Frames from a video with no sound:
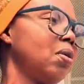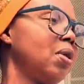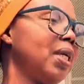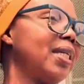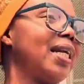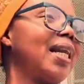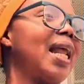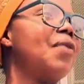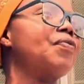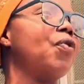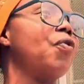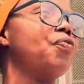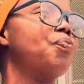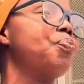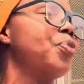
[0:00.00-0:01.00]
in the life
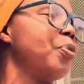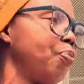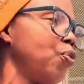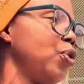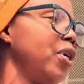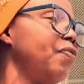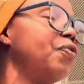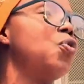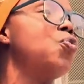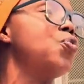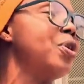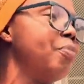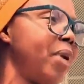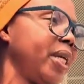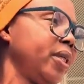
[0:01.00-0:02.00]
of people, even
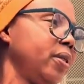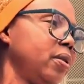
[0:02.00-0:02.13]
women